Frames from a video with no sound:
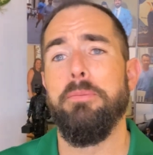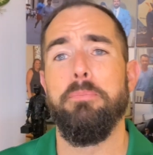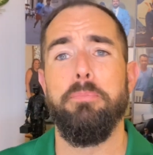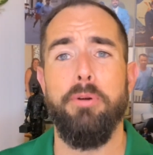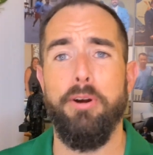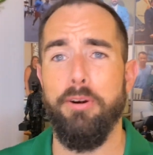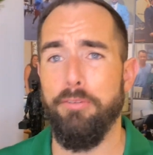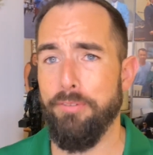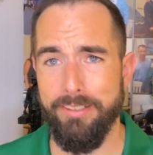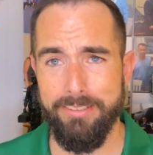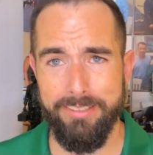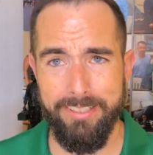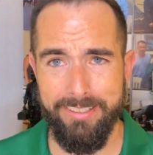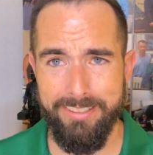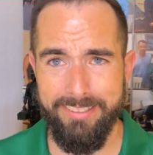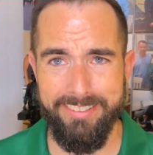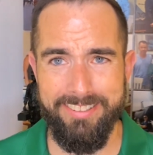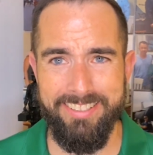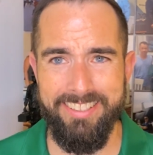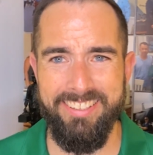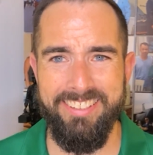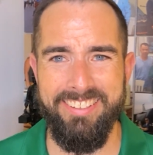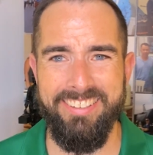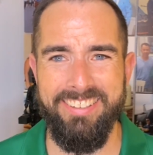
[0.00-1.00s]
Perfect.
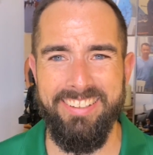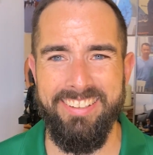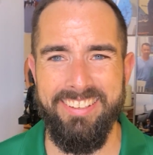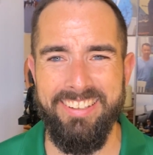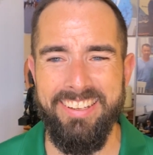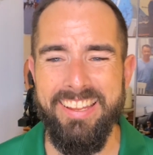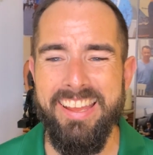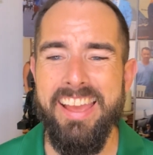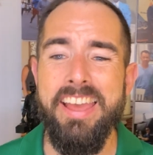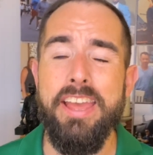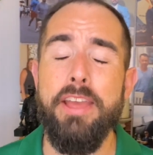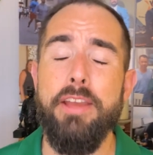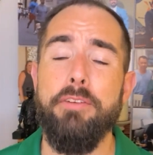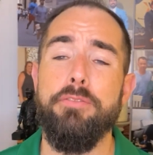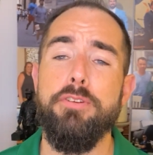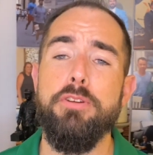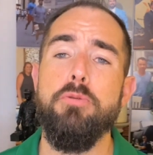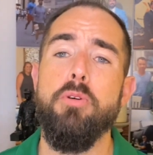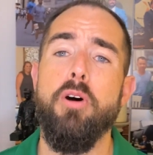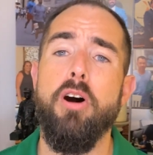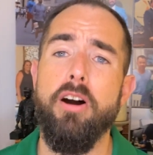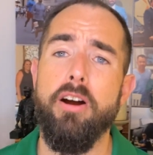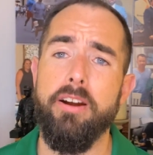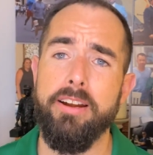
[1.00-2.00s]
If
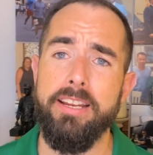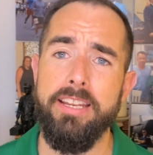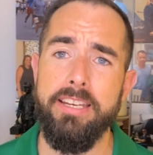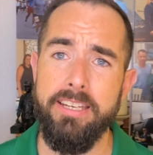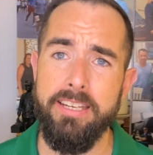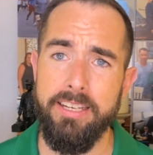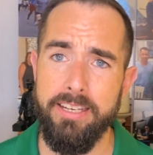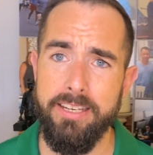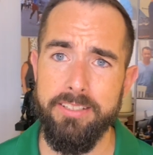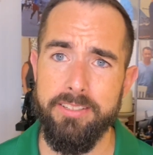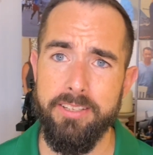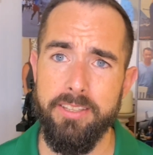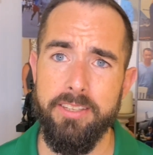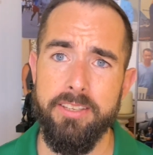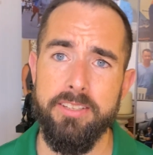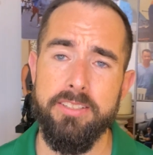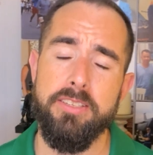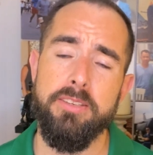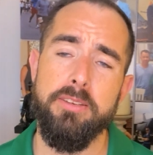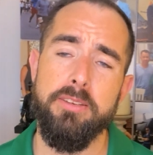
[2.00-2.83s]
you are getting into this